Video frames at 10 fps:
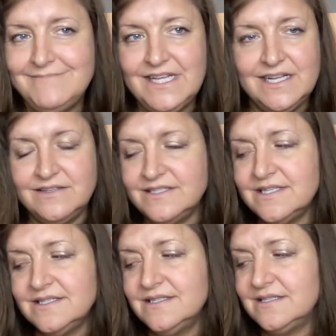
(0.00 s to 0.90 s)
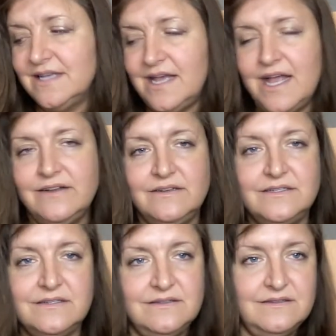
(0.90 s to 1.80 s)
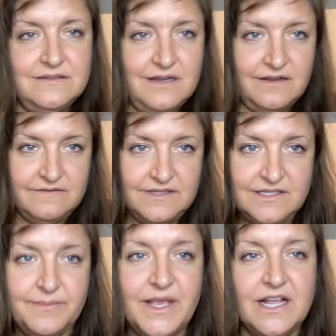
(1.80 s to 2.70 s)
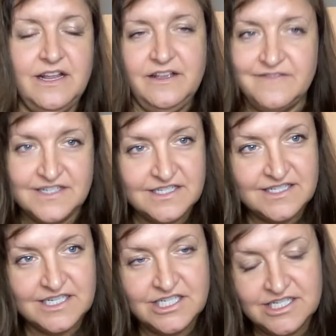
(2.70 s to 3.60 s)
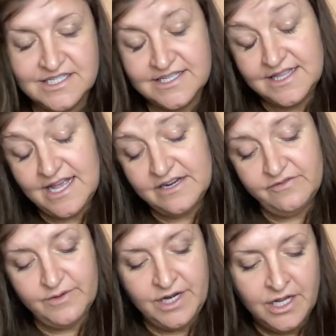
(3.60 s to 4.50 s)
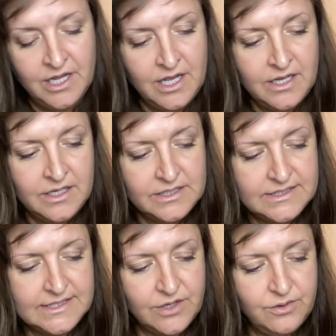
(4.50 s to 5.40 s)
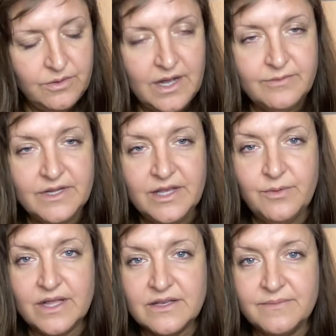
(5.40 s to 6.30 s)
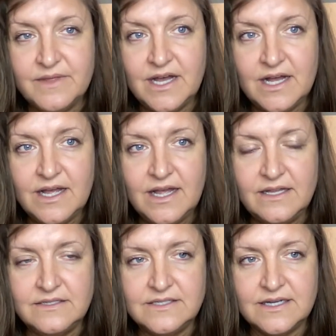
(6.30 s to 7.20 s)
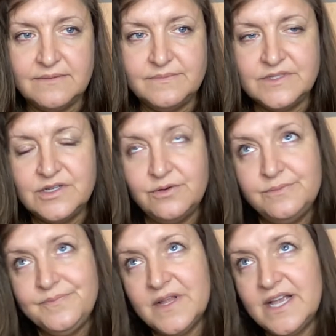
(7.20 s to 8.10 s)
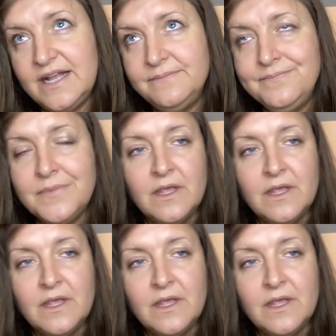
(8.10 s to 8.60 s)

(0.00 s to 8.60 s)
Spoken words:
this isn't the end of this, the beginning of a discussion. It's not the end of one. So I really welcome that. And so again,